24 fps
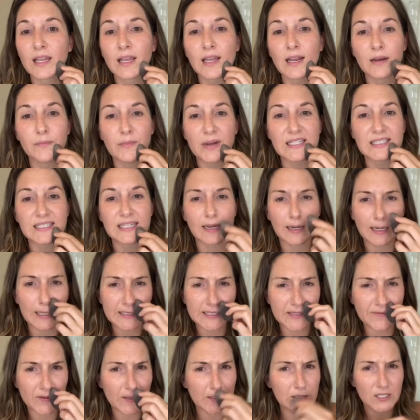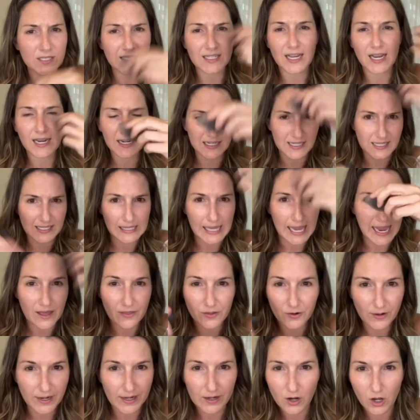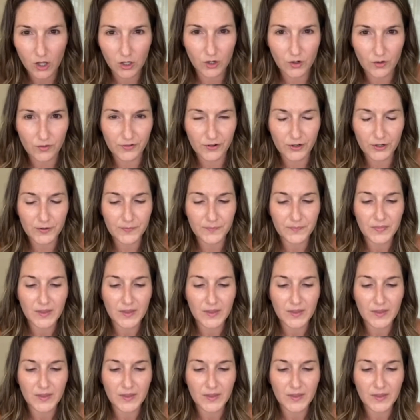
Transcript: my skin, because if you just kind of slather it all over,